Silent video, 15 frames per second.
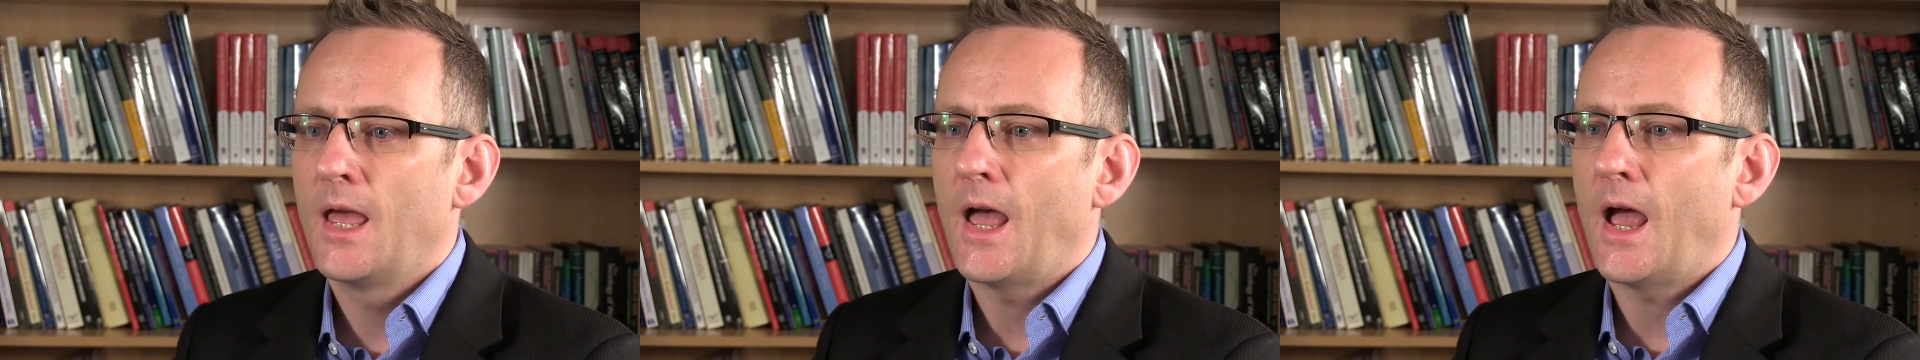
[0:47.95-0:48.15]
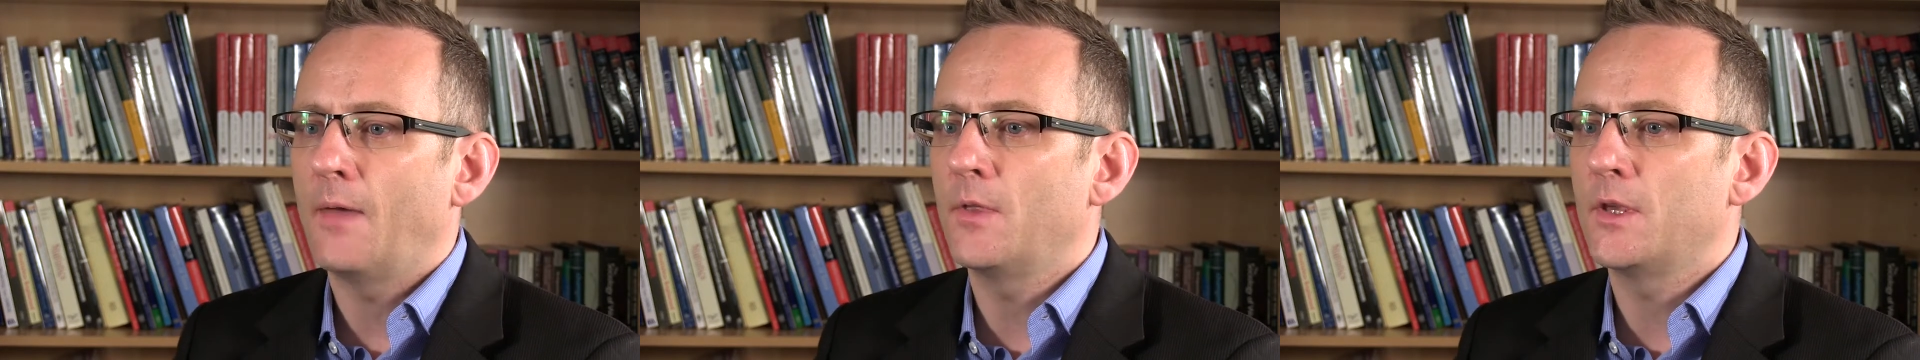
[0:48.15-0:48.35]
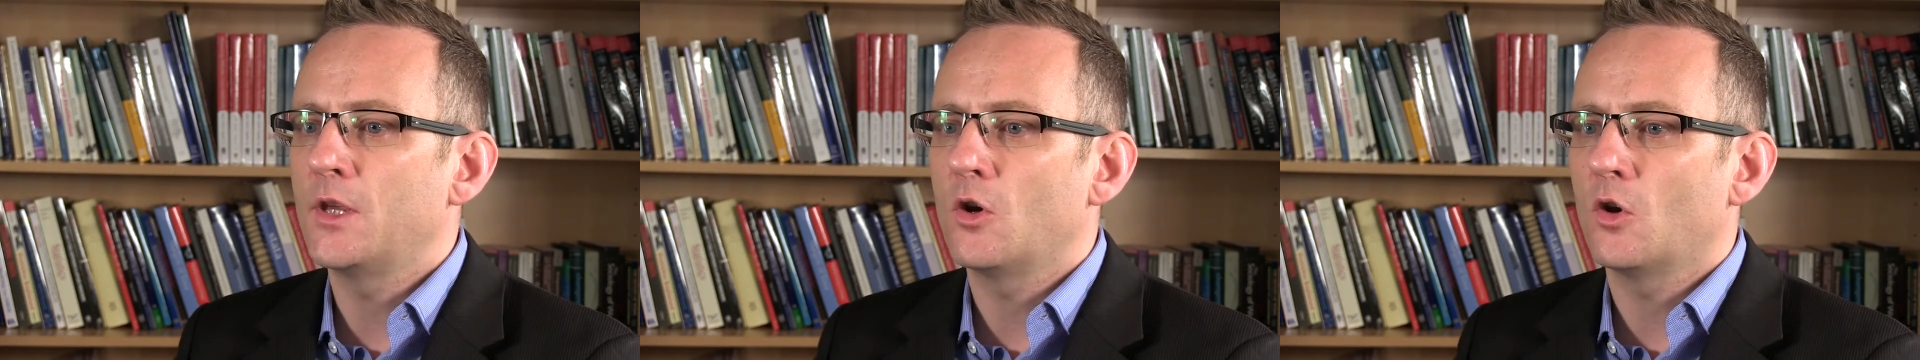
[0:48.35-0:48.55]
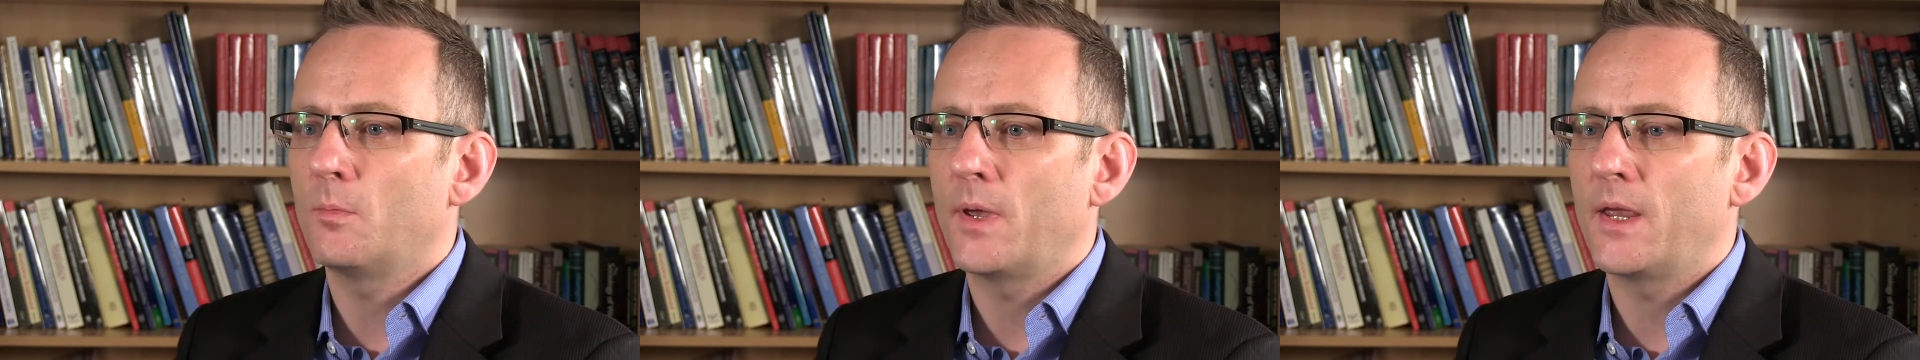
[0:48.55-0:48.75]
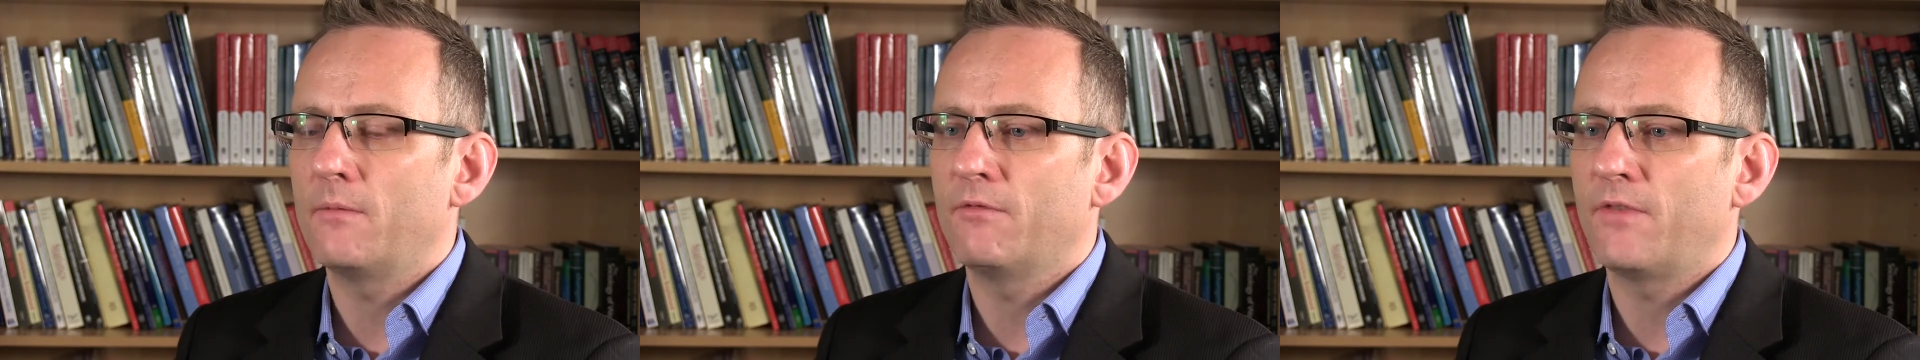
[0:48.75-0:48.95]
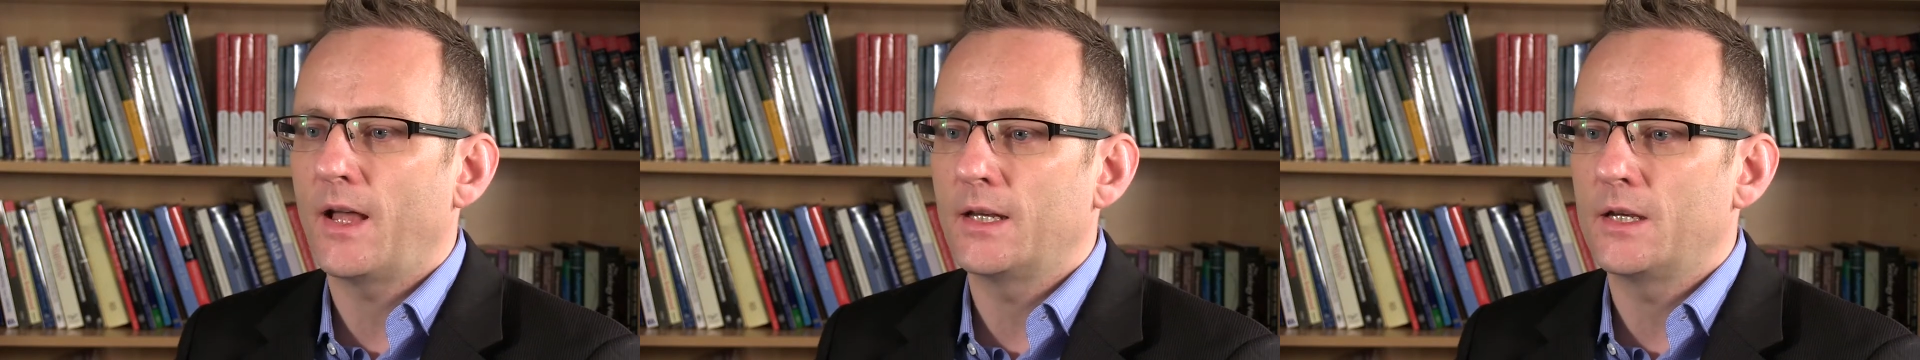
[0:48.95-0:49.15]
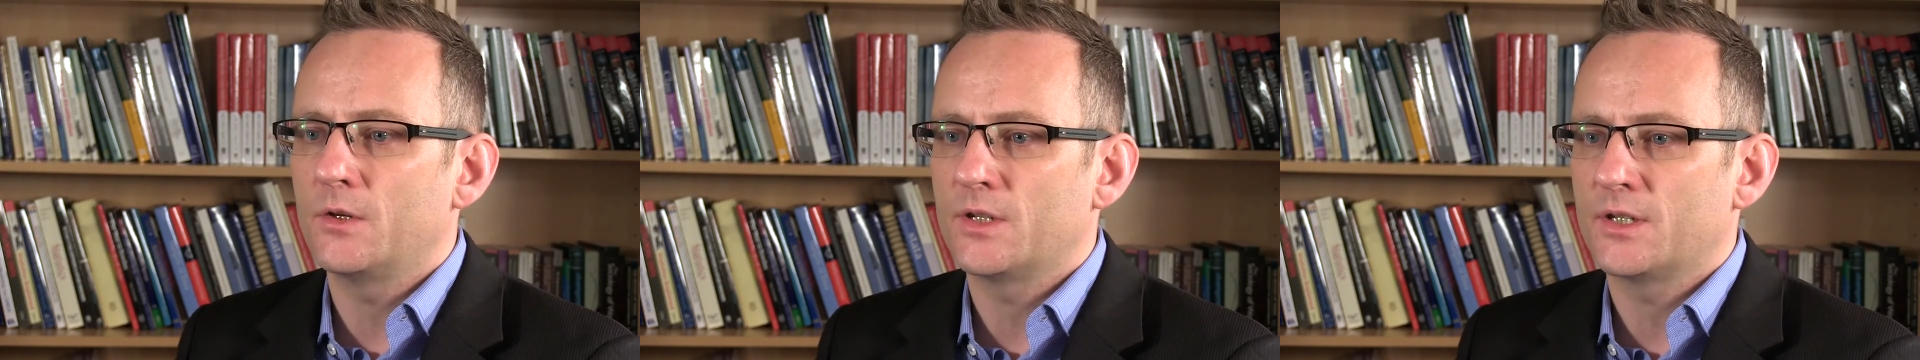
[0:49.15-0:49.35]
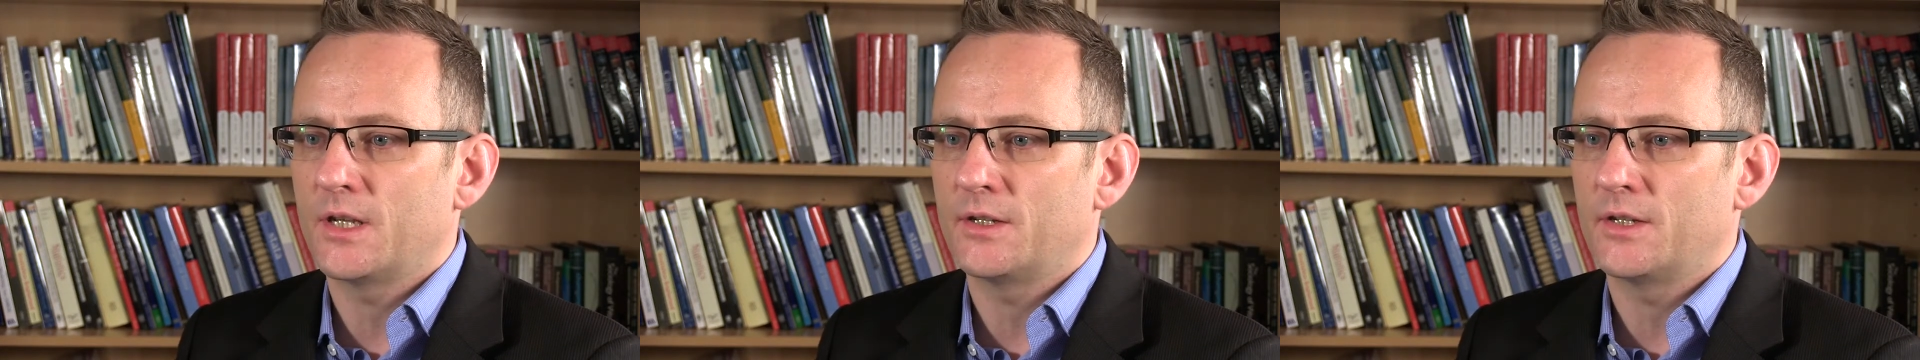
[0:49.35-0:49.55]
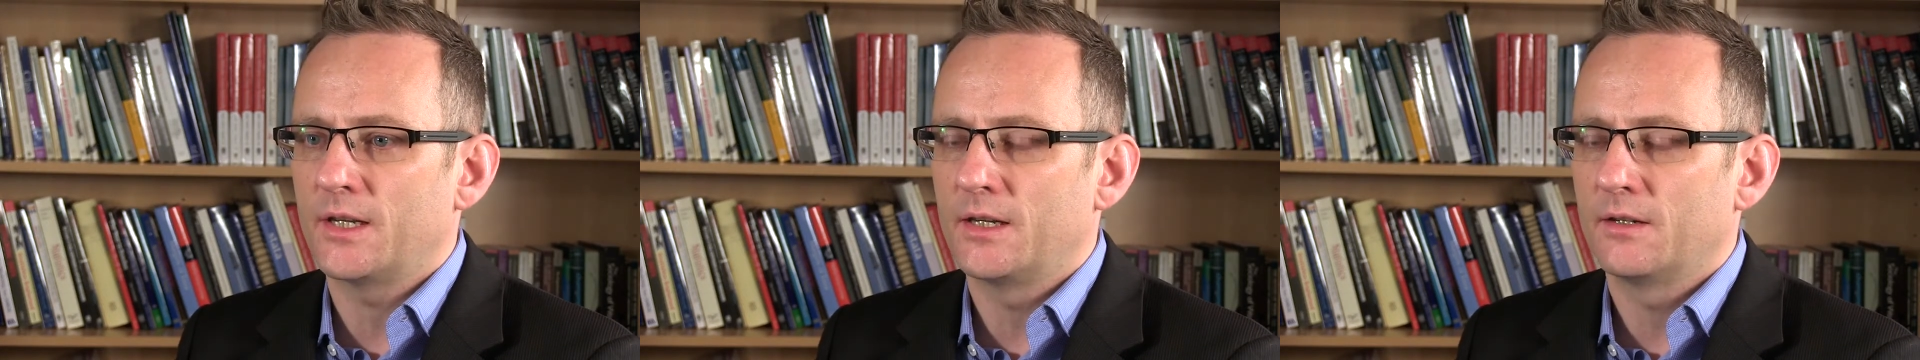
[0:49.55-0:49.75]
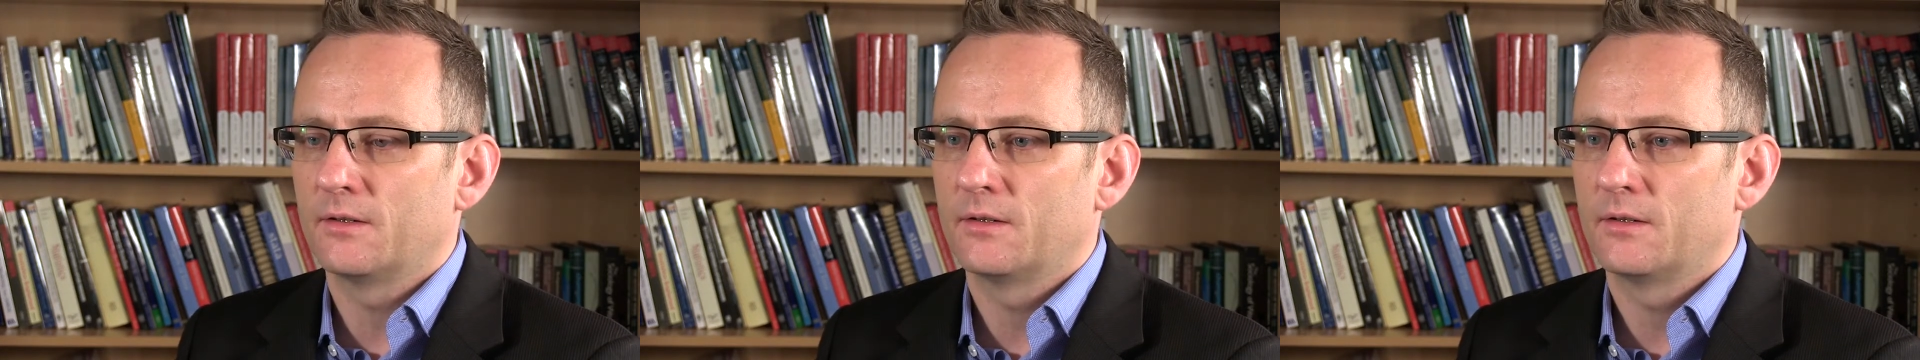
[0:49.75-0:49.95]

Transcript: and the European Values Study,